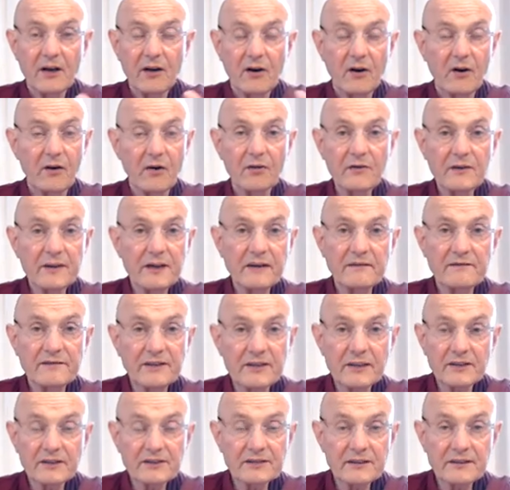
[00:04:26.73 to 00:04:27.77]
all the
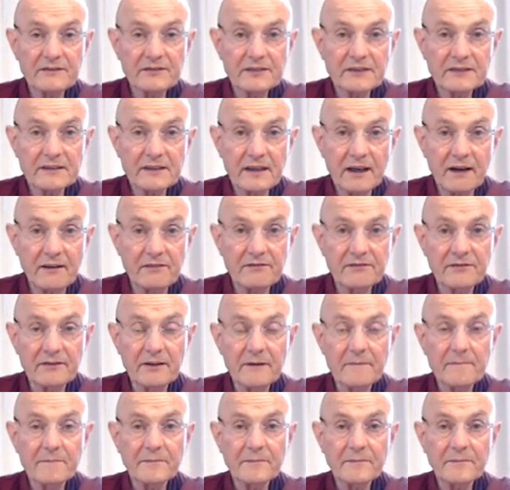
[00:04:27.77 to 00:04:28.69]
aversive stuff,